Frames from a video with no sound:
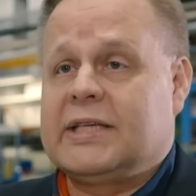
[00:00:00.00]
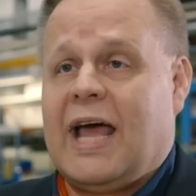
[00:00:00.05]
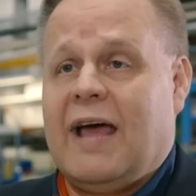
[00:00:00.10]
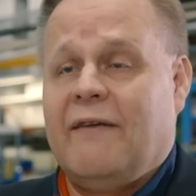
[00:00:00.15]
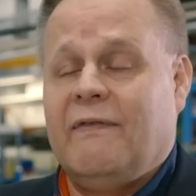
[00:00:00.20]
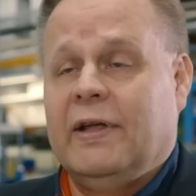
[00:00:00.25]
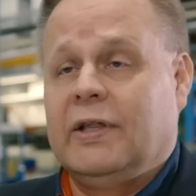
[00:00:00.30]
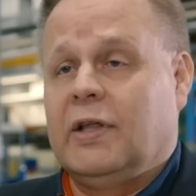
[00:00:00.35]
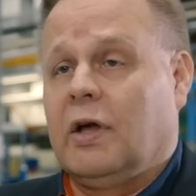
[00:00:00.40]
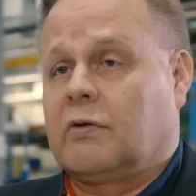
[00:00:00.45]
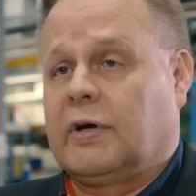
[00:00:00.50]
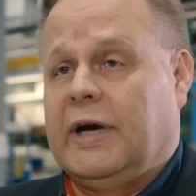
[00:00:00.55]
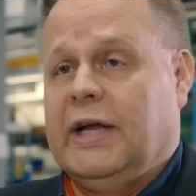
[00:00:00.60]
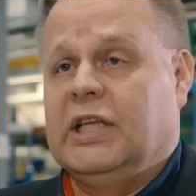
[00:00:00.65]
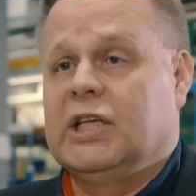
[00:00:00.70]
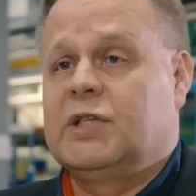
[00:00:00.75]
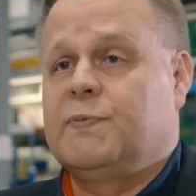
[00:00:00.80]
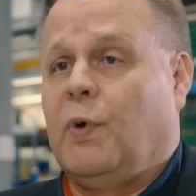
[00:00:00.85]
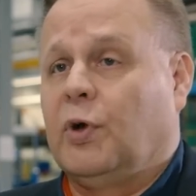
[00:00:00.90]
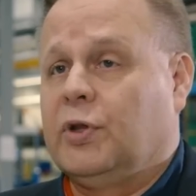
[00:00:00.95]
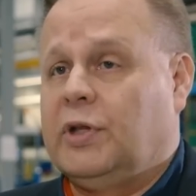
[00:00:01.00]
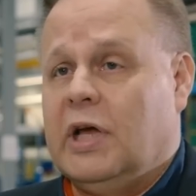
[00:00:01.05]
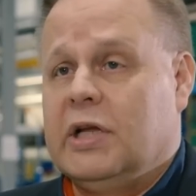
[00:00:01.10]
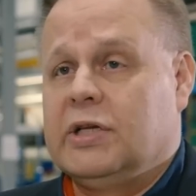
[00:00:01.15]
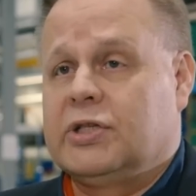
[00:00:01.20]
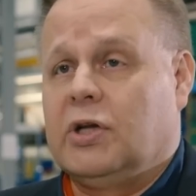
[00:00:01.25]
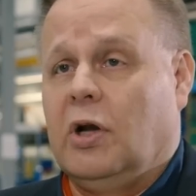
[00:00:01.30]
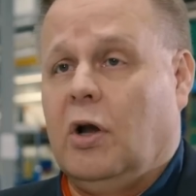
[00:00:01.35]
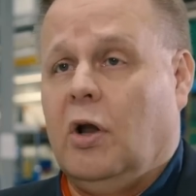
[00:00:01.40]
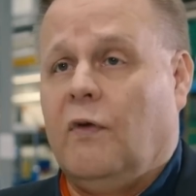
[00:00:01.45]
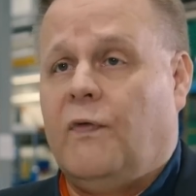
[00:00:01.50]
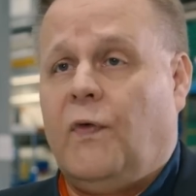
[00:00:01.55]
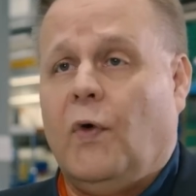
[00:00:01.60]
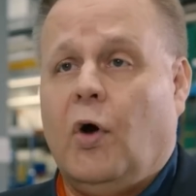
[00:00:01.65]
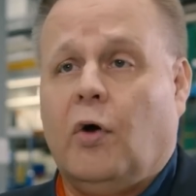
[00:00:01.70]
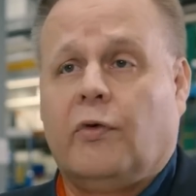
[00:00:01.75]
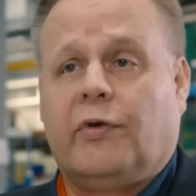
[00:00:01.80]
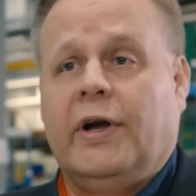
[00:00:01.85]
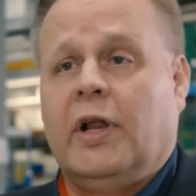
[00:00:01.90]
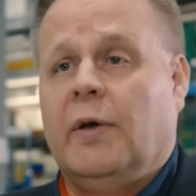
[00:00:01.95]
having the greatest potential of
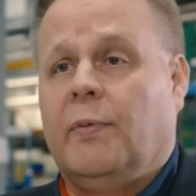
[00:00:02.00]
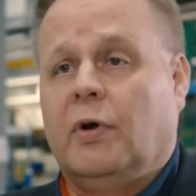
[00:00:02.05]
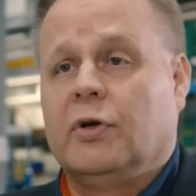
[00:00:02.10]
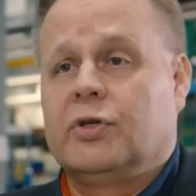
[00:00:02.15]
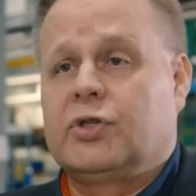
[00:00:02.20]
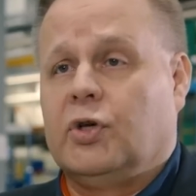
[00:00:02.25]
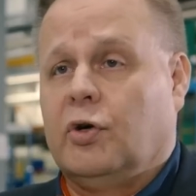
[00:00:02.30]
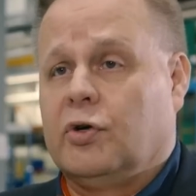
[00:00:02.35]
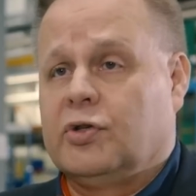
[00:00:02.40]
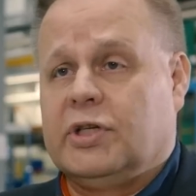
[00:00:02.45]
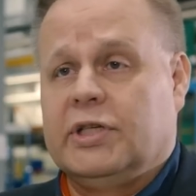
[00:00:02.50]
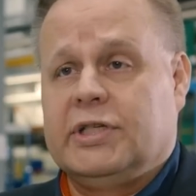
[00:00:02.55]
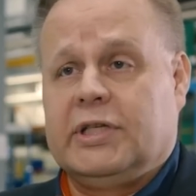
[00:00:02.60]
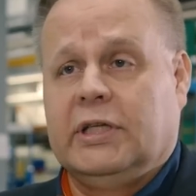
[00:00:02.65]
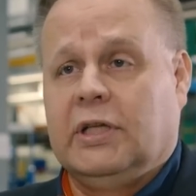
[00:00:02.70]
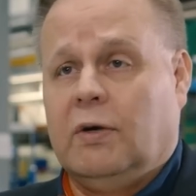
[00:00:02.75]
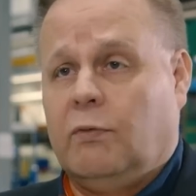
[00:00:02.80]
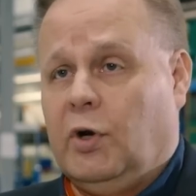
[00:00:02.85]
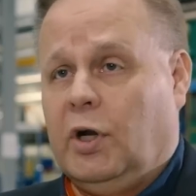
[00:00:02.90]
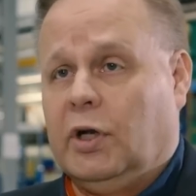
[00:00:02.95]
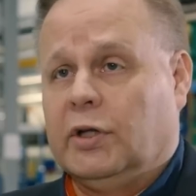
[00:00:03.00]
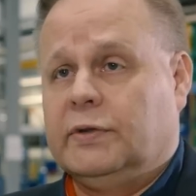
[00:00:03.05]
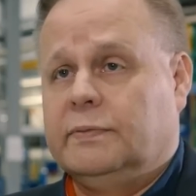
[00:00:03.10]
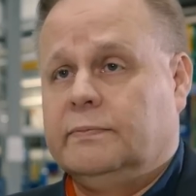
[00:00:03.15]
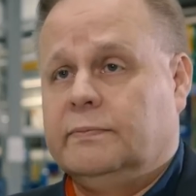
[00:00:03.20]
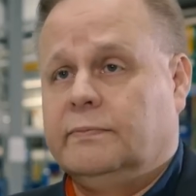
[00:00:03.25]
all renewable sources in the world.